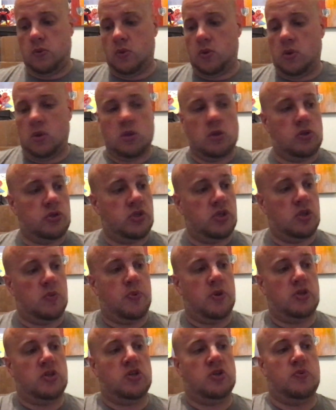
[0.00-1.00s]
You'll see in the
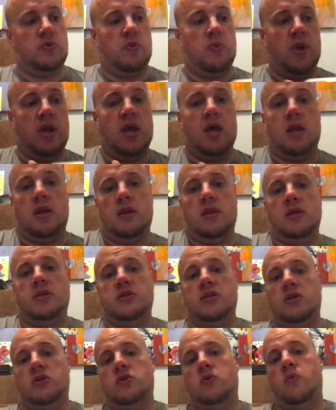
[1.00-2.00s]
pictures, but man, these
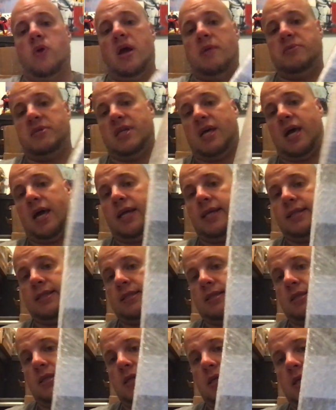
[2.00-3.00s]
things are wrapped tight.
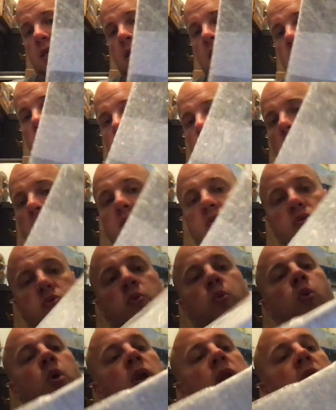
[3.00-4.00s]
Each one's
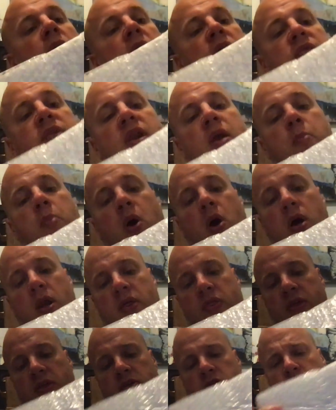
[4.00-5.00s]
one lot that I bought. I
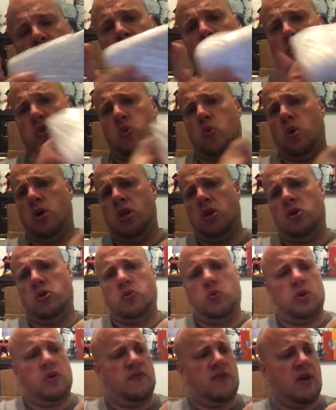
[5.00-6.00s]
think there's around 20 or
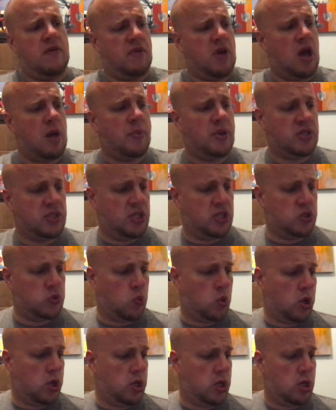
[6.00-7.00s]
25 comics in each
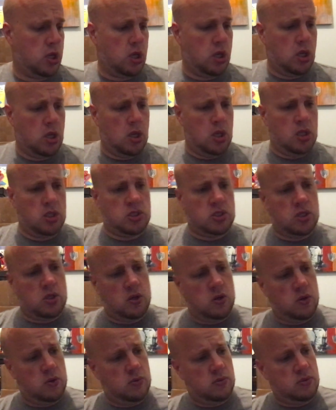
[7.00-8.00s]
one. So
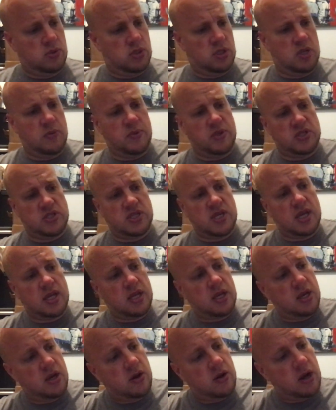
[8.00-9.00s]
give me a second
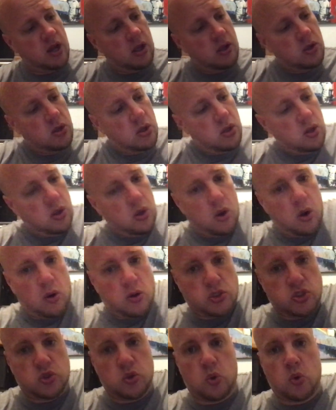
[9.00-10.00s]
here, and I'll
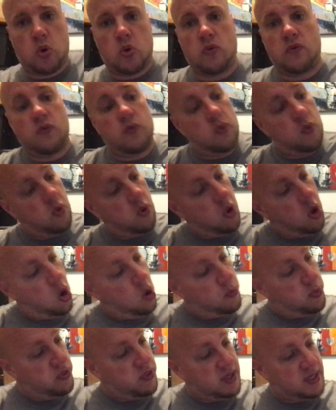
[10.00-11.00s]
sort of
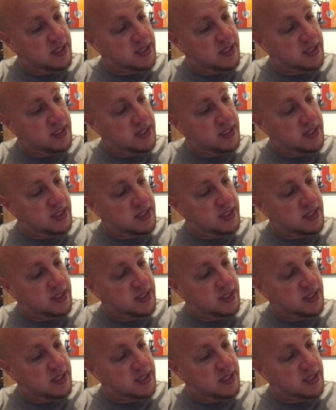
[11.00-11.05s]
open these